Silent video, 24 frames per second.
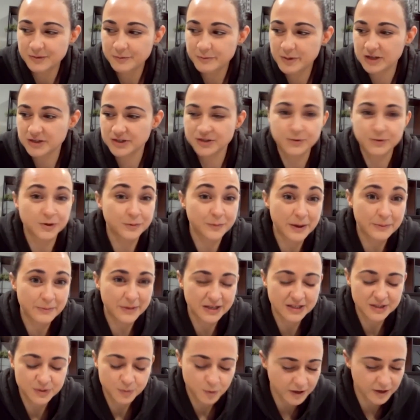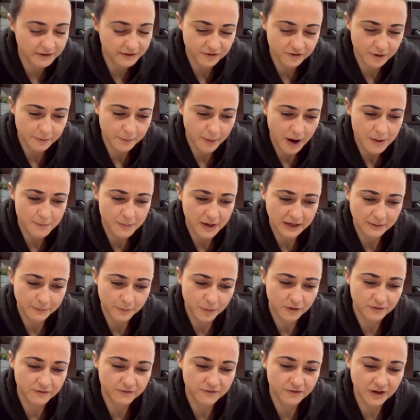personal commitments, whatever it might be.
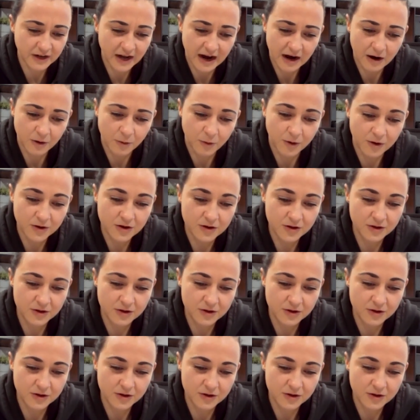But for now,